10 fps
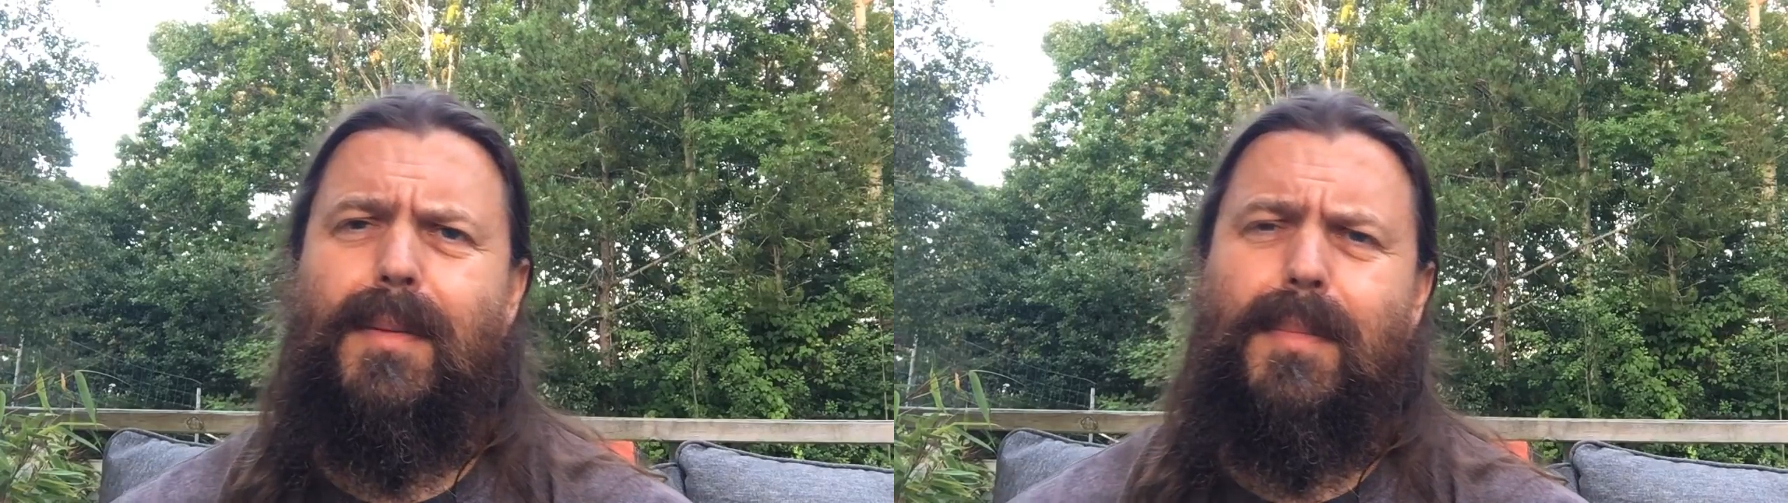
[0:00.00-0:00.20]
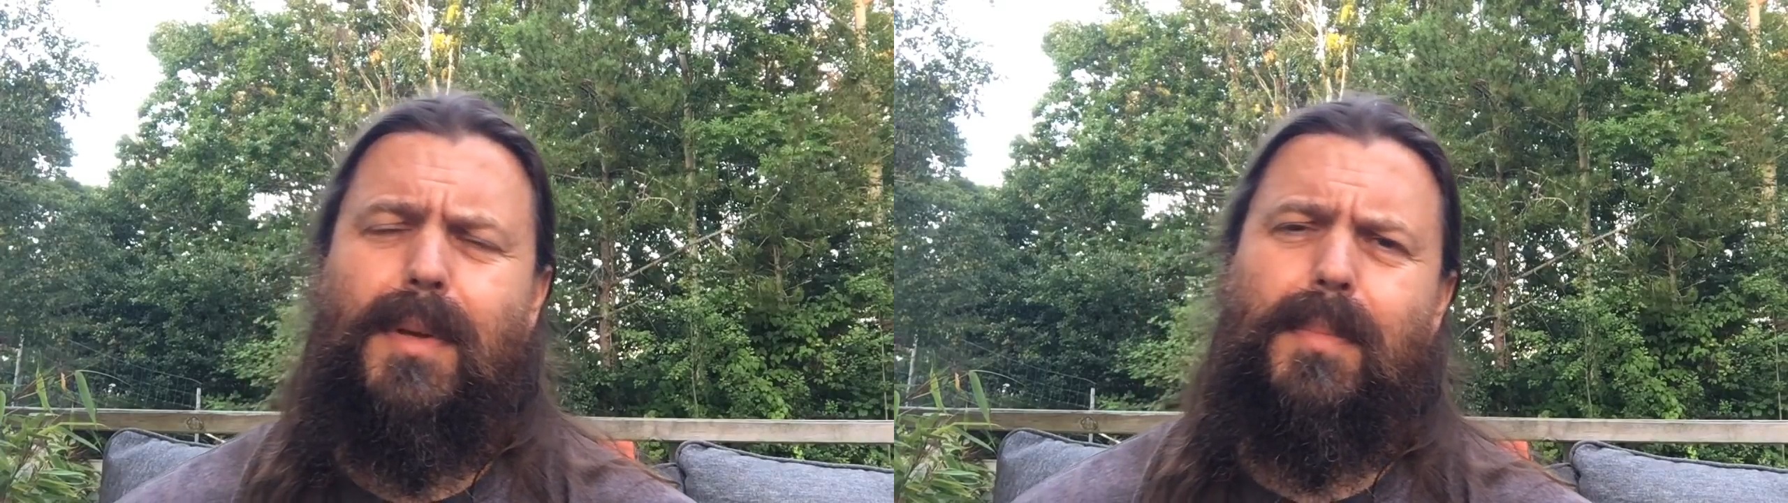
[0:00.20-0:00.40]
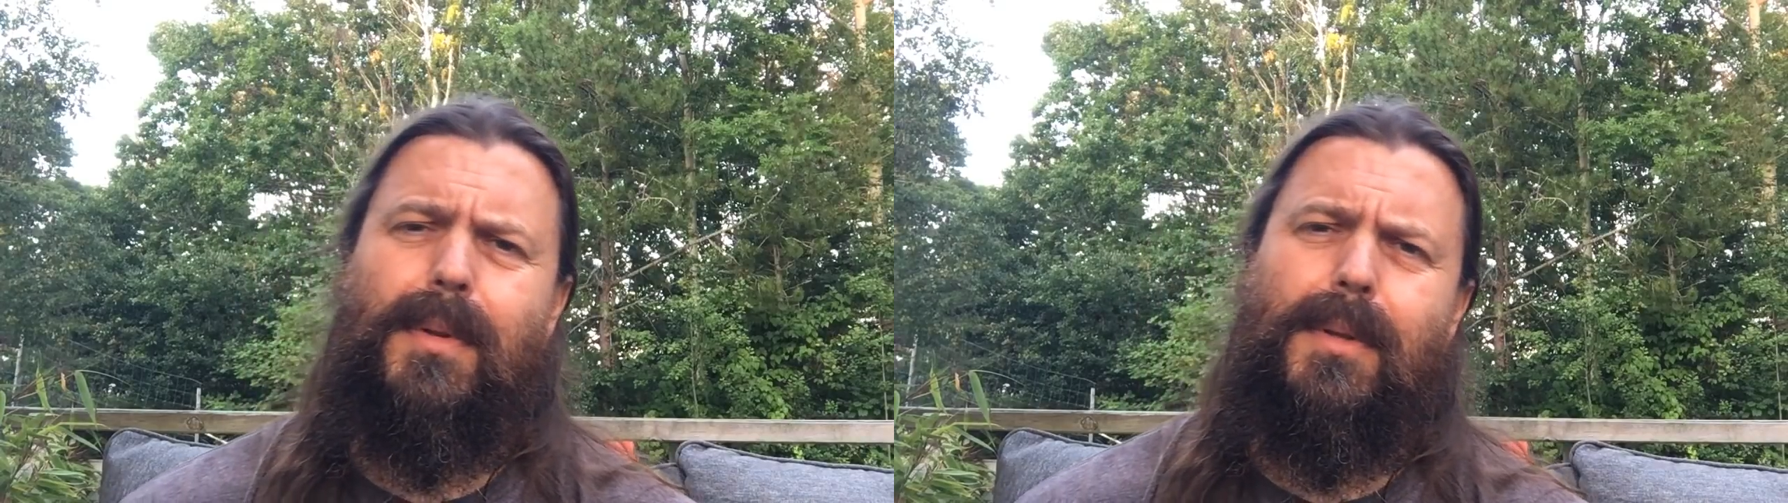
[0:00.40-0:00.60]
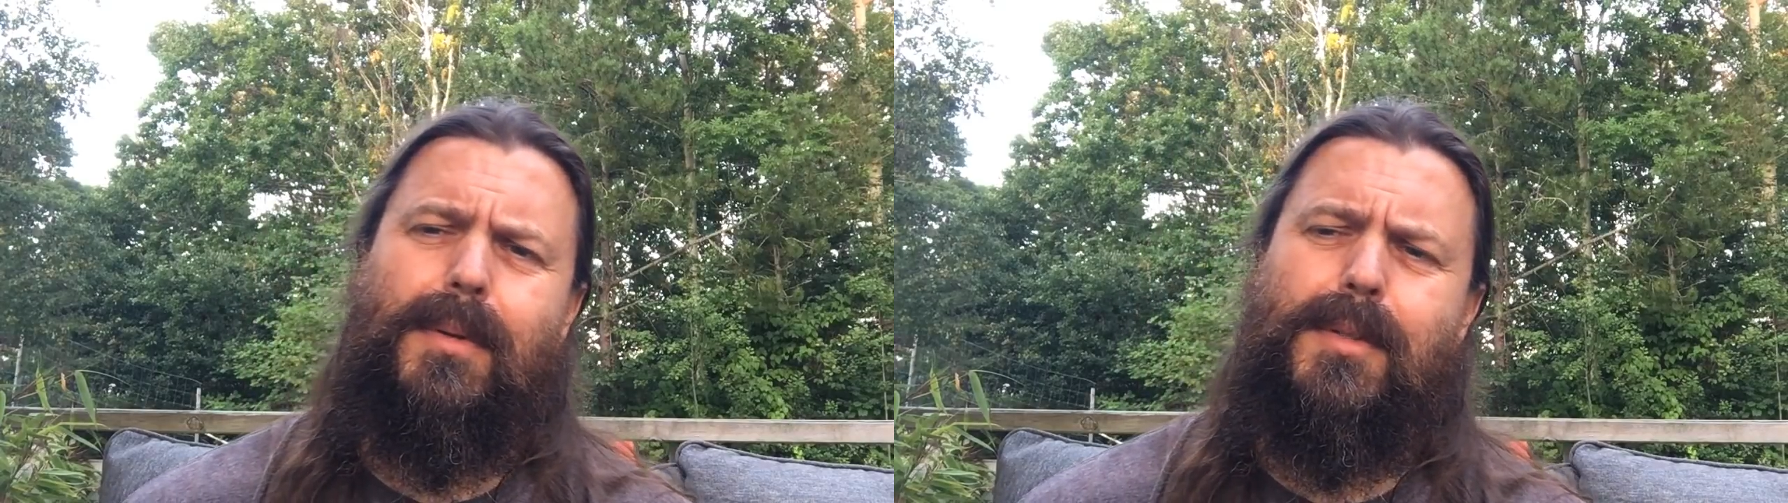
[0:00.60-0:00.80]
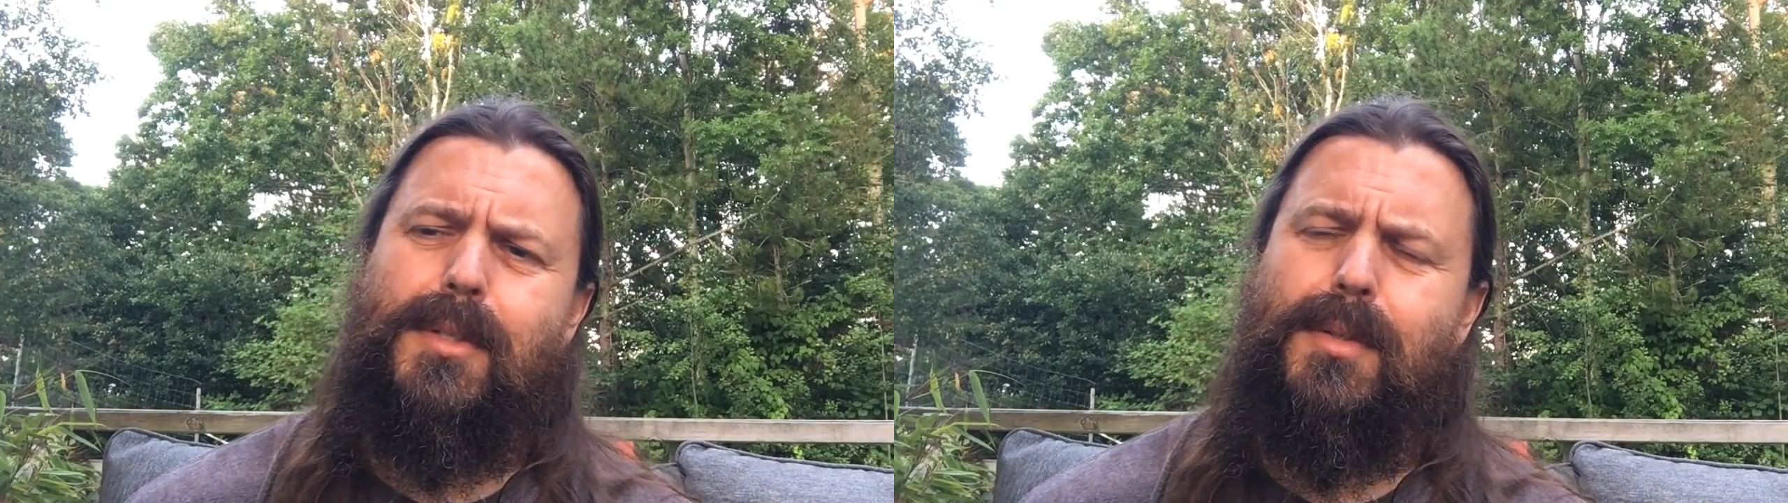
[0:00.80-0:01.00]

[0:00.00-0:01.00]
people used